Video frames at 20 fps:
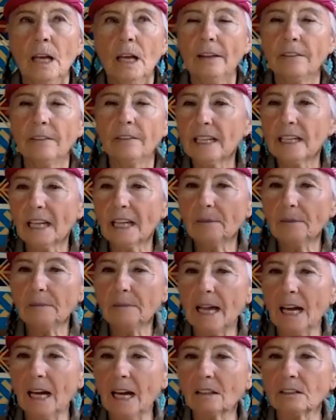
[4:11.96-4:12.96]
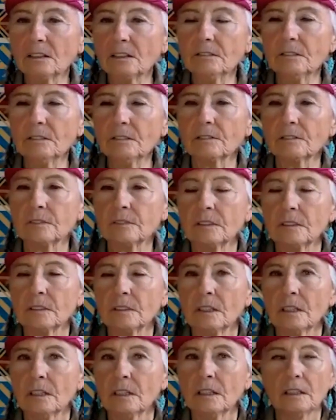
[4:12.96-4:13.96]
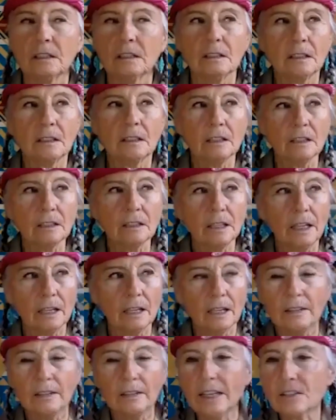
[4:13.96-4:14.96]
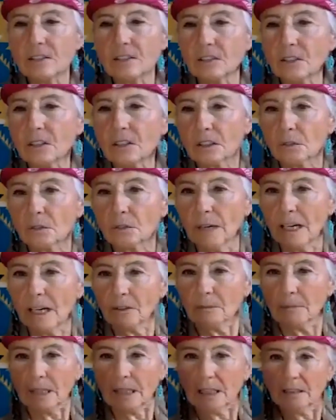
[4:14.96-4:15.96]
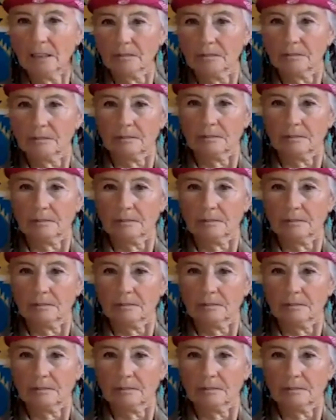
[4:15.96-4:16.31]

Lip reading: And they came down and they circled around me.